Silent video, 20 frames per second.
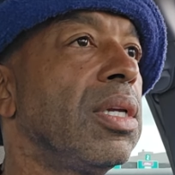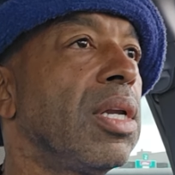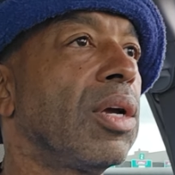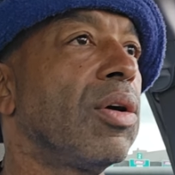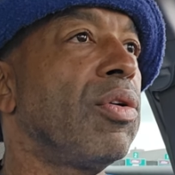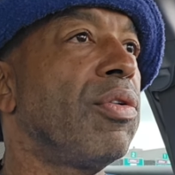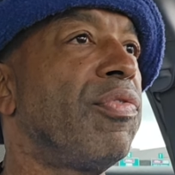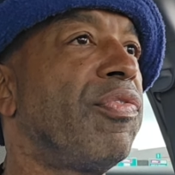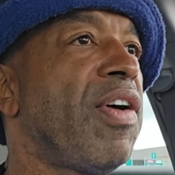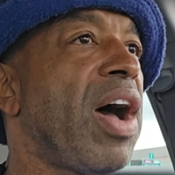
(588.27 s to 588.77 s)
They
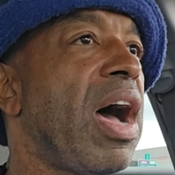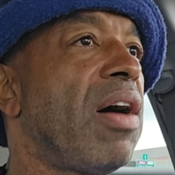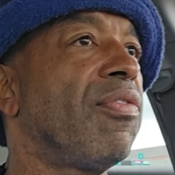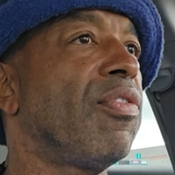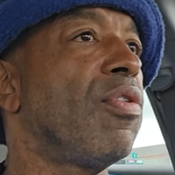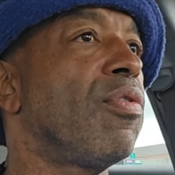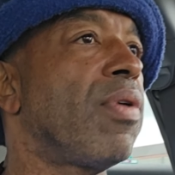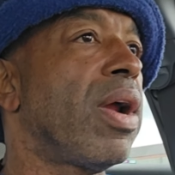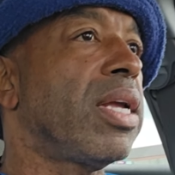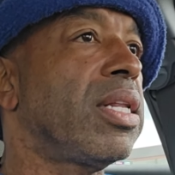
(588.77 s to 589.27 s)
go to 5
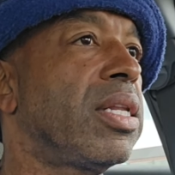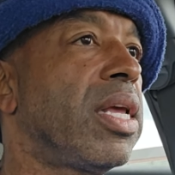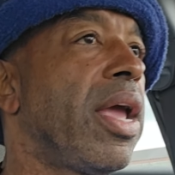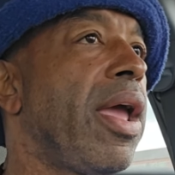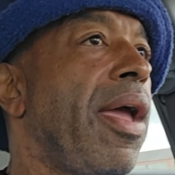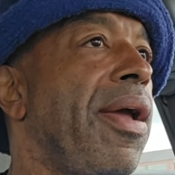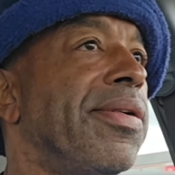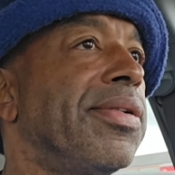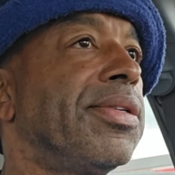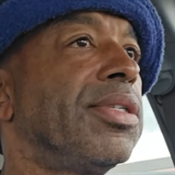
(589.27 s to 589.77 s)
-0 right
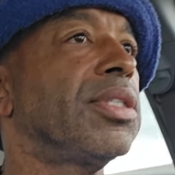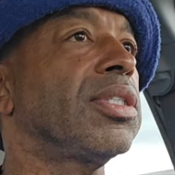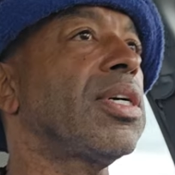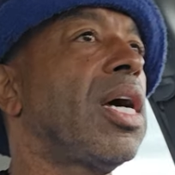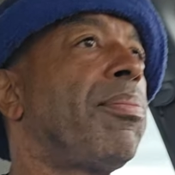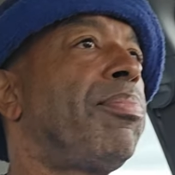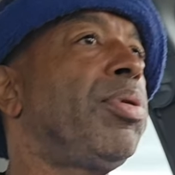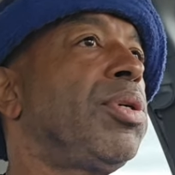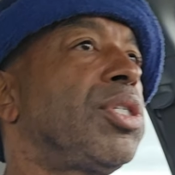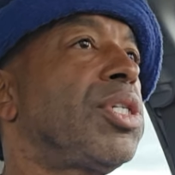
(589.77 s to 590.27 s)
there.
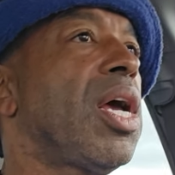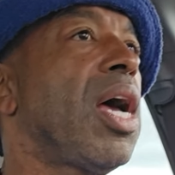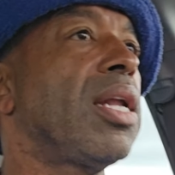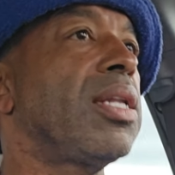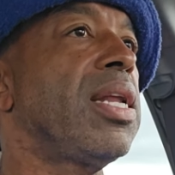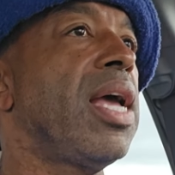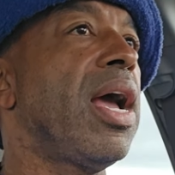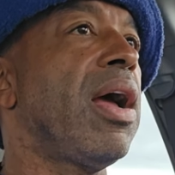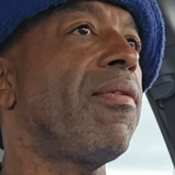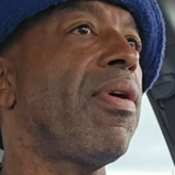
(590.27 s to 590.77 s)
Gotta put
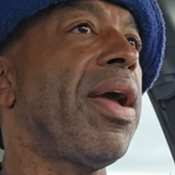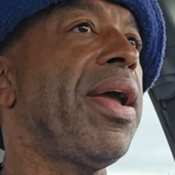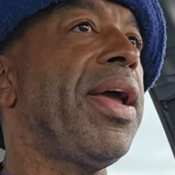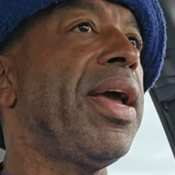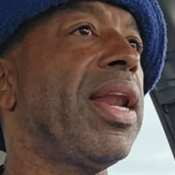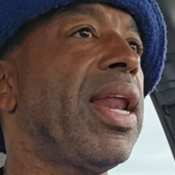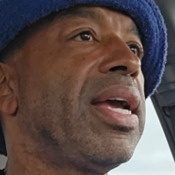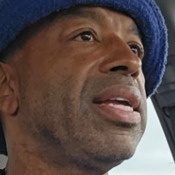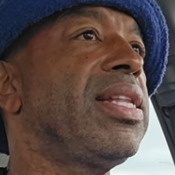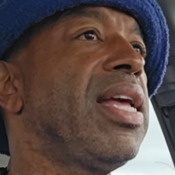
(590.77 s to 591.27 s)
y'all down right
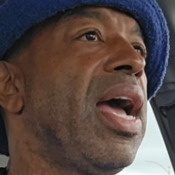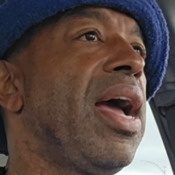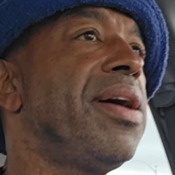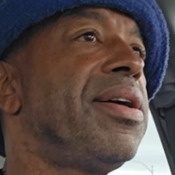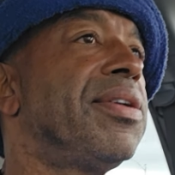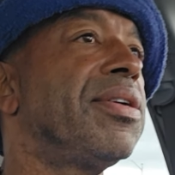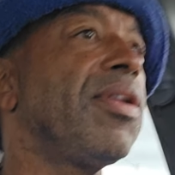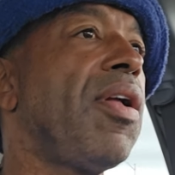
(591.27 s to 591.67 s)
here like that.